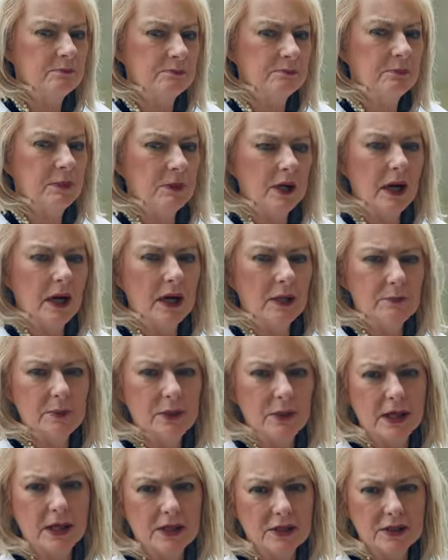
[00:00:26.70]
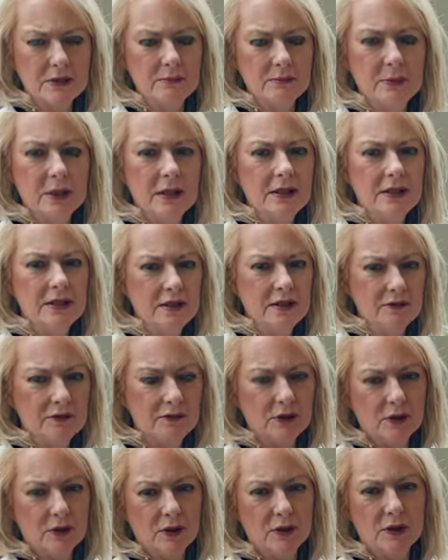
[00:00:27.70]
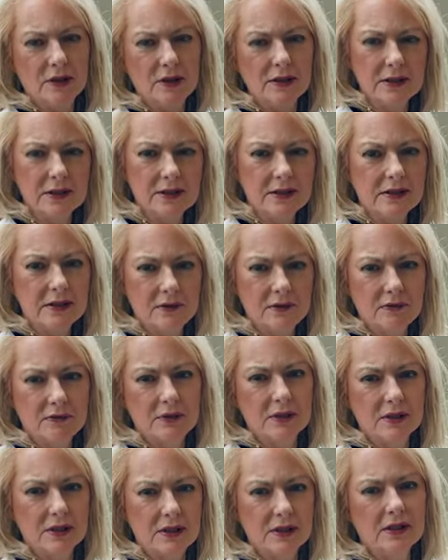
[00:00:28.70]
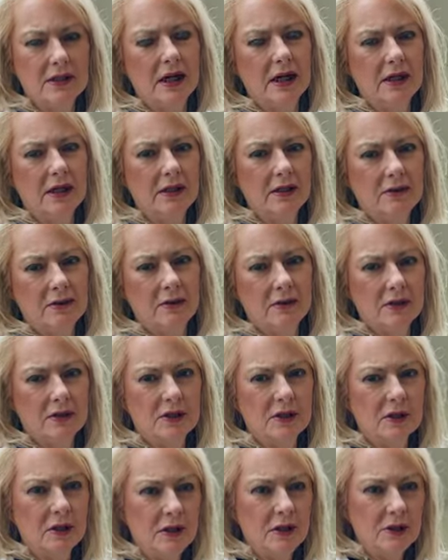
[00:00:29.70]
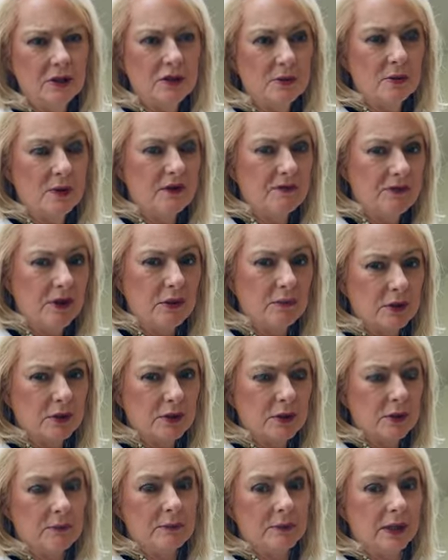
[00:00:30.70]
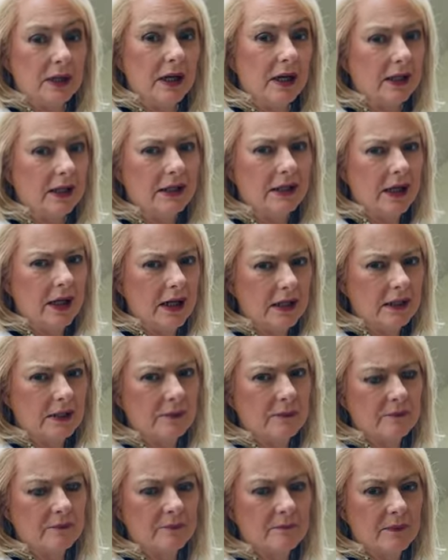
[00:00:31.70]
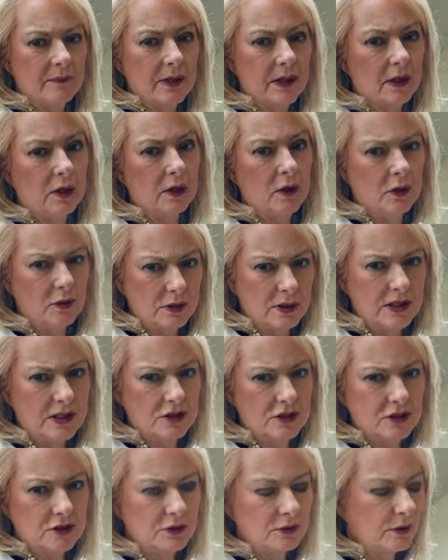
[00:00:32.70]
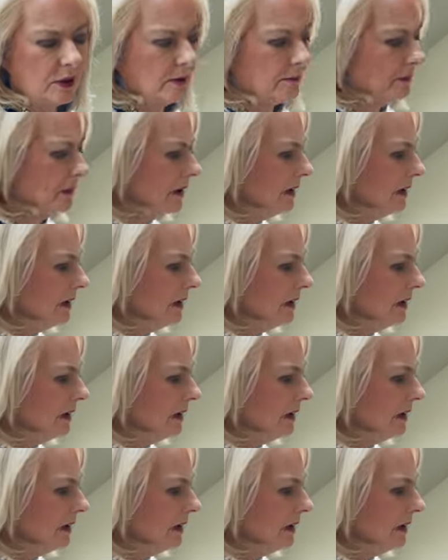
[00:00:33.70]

But I would like some different colours and different styles. So I found a company again on Instagram,